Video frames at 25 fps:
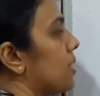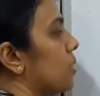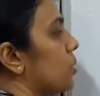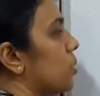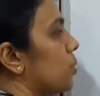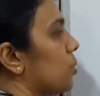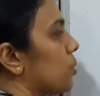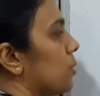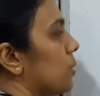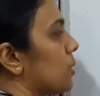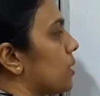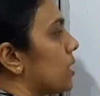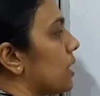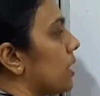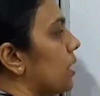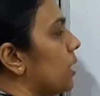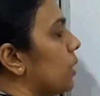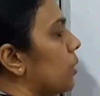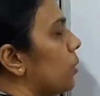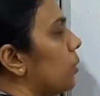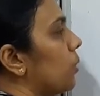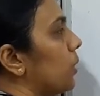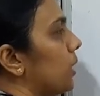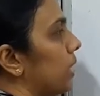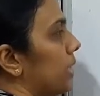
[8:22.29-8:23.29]
So
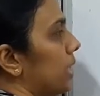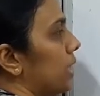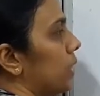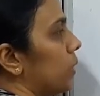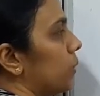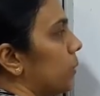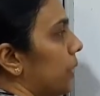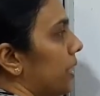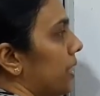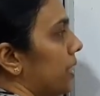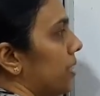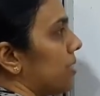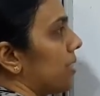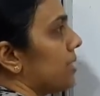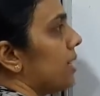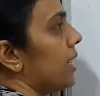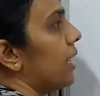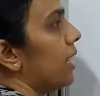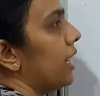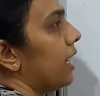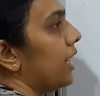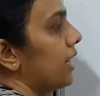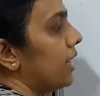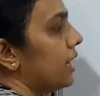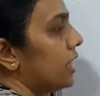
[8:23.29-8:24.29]
0 equals
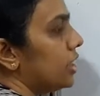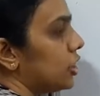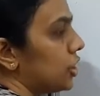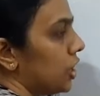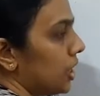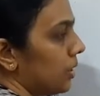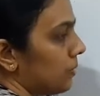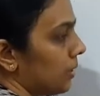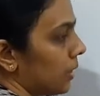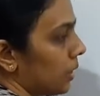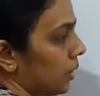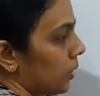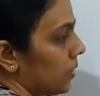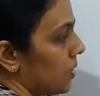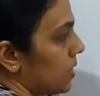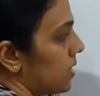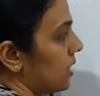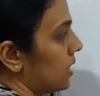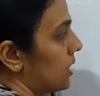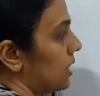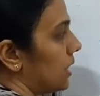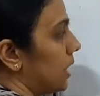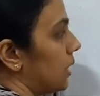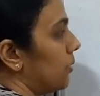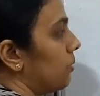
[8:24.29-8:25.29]
initial
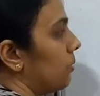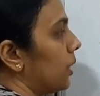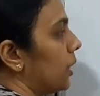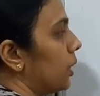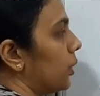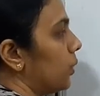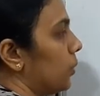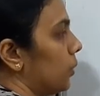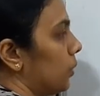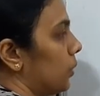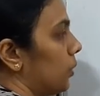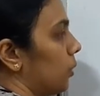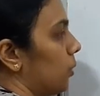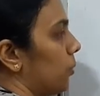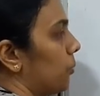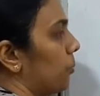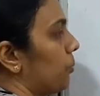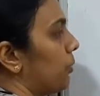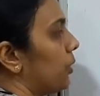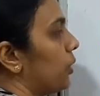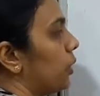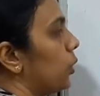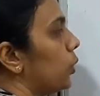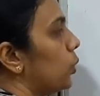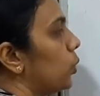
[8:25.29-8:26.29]
velocity, we don't know,
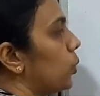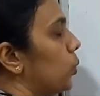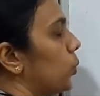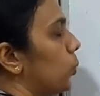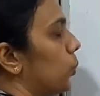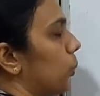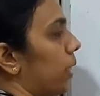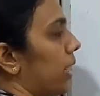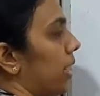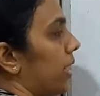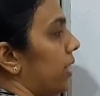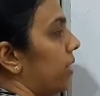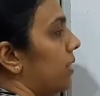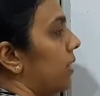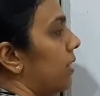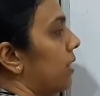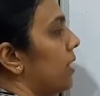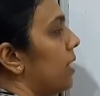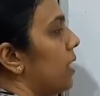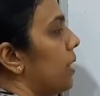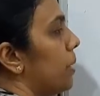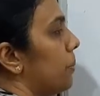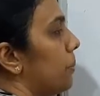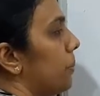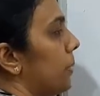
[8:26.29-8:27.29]
uy
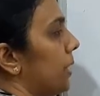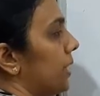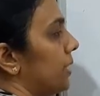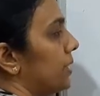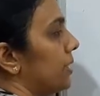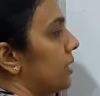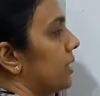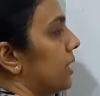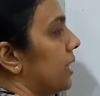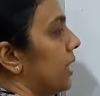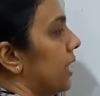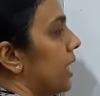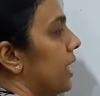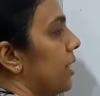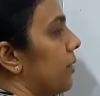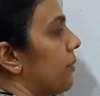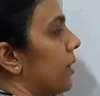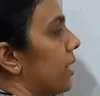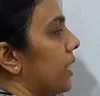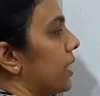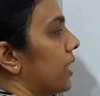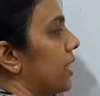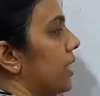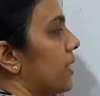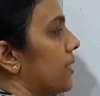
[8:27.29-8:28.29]
plus
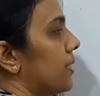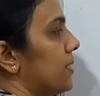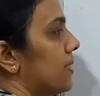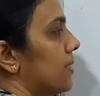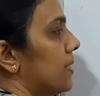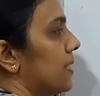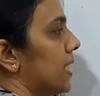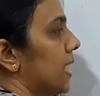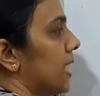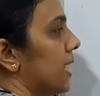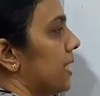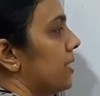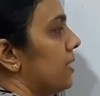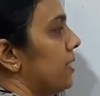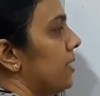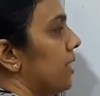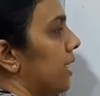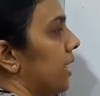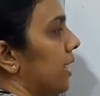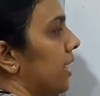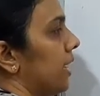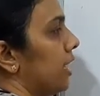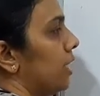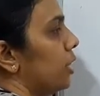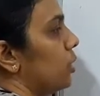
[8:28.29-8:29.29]
ay is
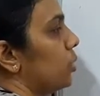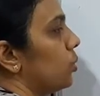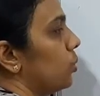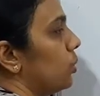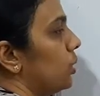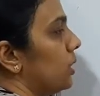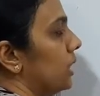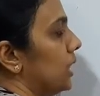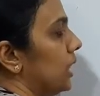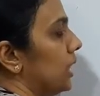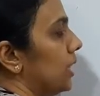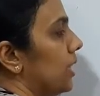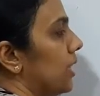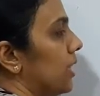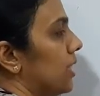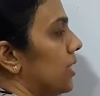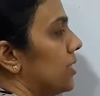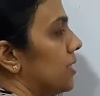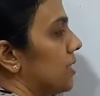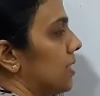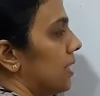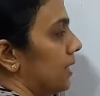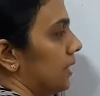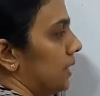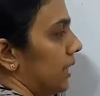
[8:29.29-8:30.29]
10 into t
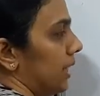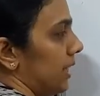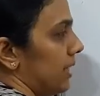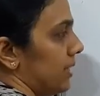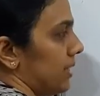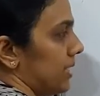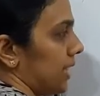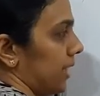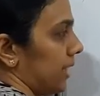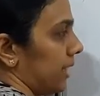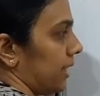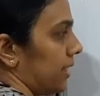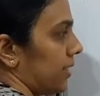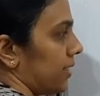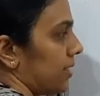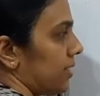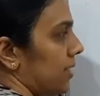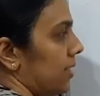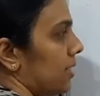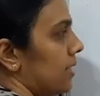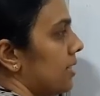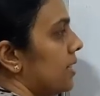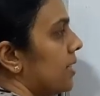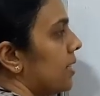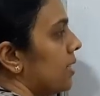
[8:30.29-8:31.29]
is 3
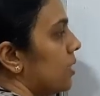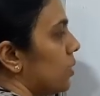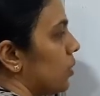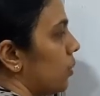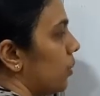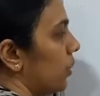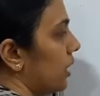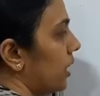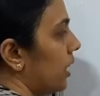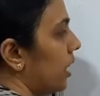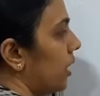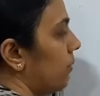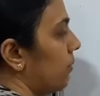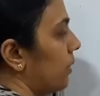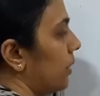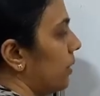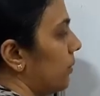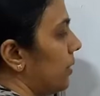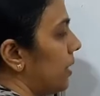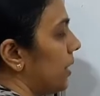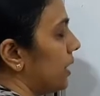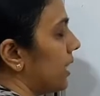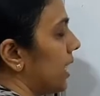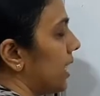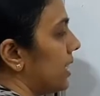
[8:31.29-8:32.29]
seconds. So here we
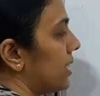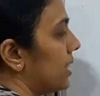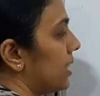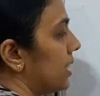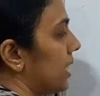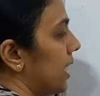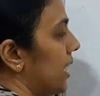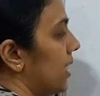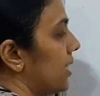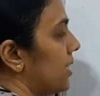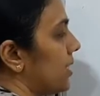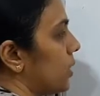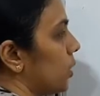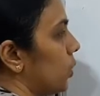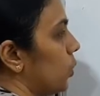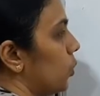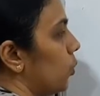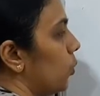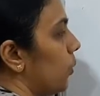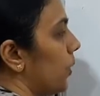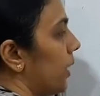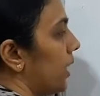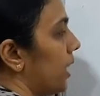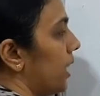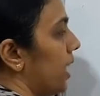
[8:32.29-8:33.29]
will get it as
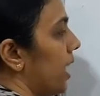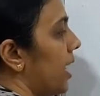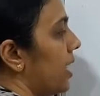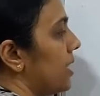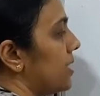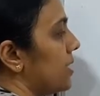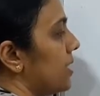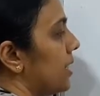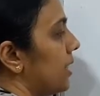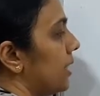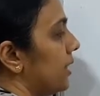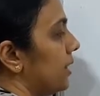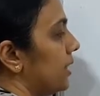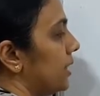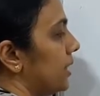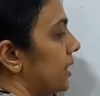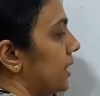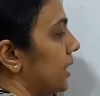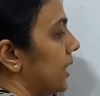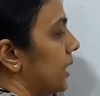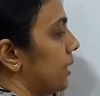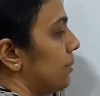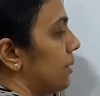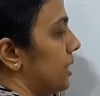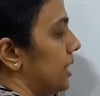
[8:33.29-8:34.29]
uy as
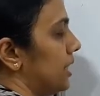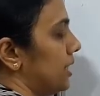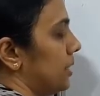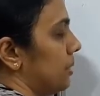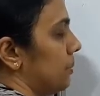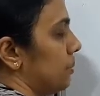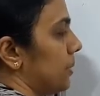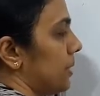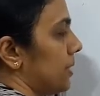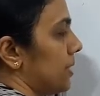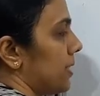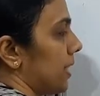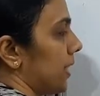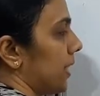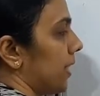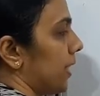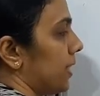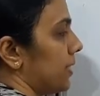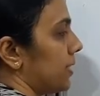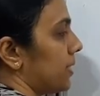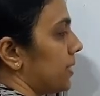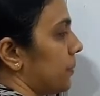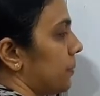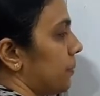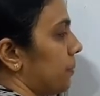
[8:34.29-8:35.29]
30 meter per
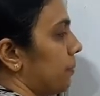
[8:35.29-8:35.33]
second.